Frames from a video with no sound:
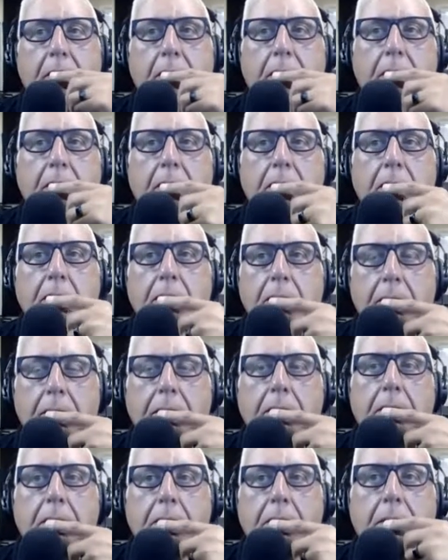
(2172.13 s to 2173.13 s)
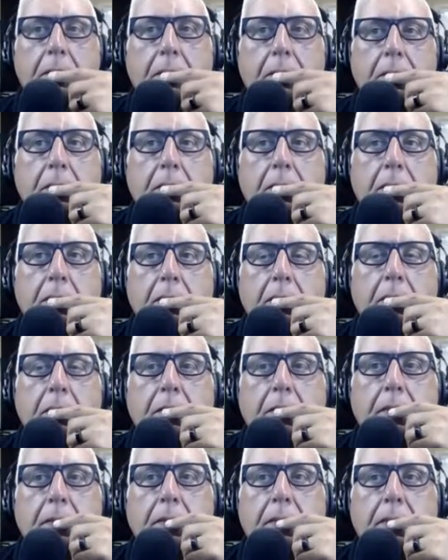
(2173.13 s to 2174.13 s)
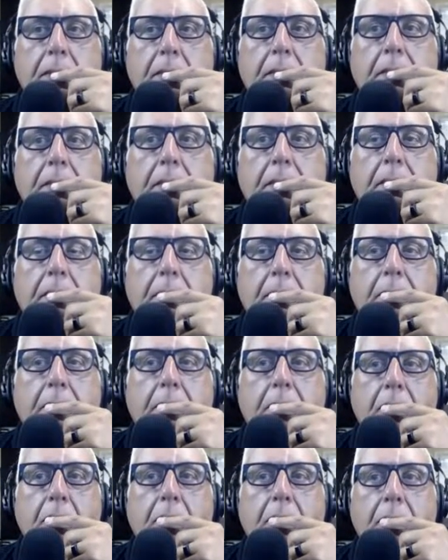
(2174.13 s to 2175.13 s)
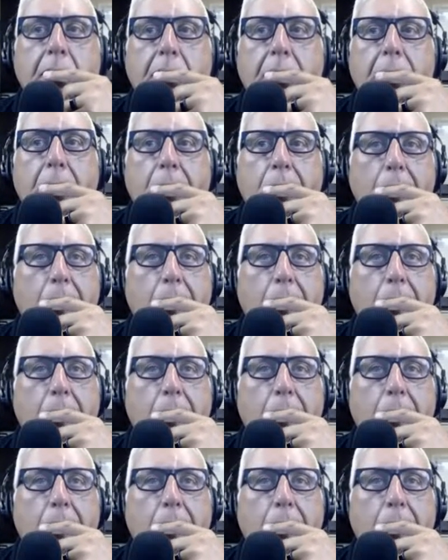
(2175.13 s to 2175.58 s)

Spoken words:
(silent)